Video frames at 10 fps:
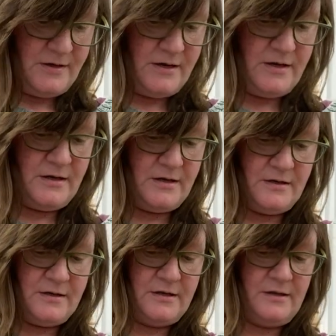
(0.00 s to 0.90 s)

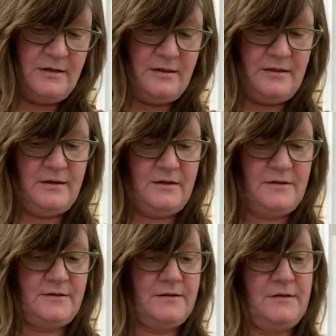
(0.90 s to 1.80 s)
And
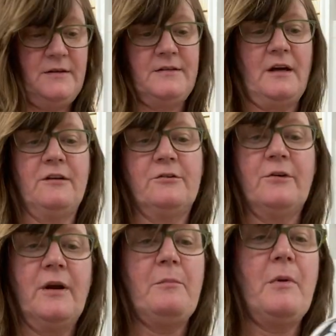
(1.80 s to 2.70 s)
this is a 100
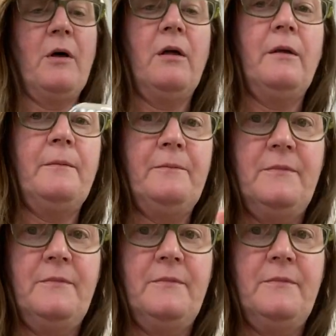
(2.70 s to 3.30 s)
gram ball.